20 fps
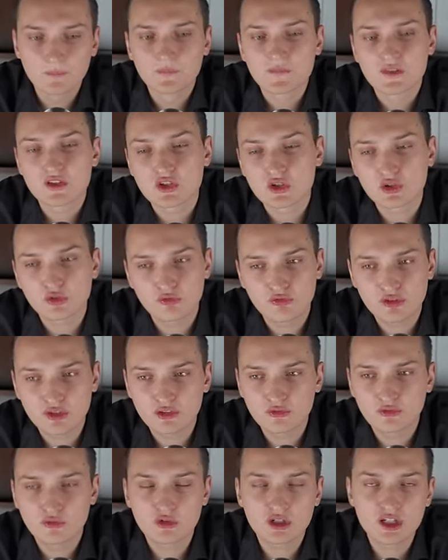So feel
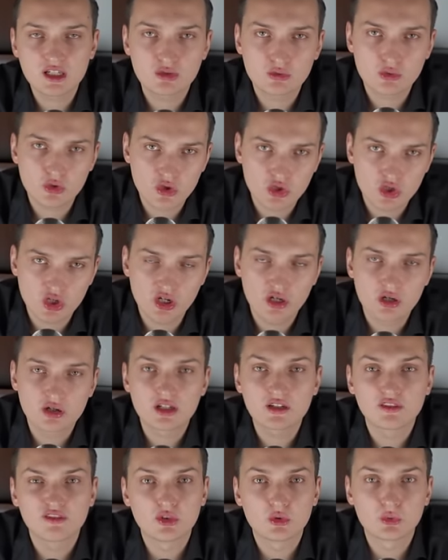free to share
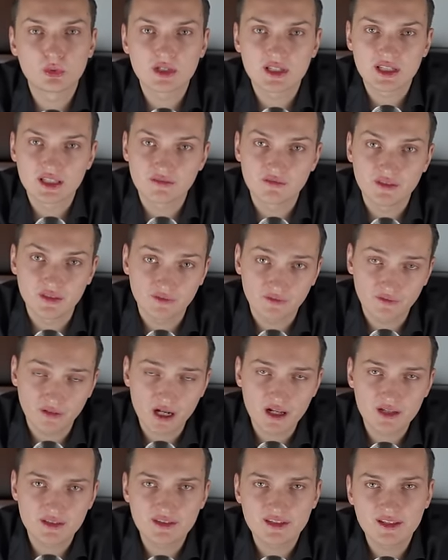if you receive the
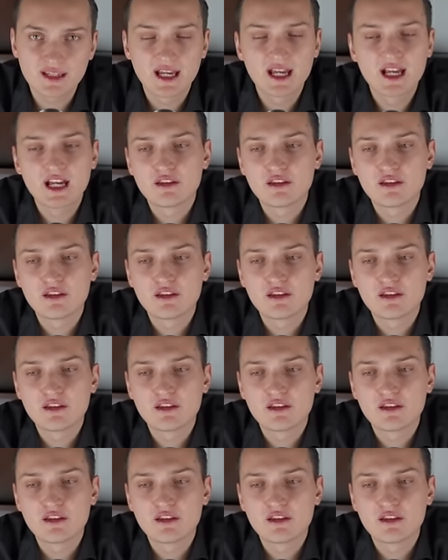funds,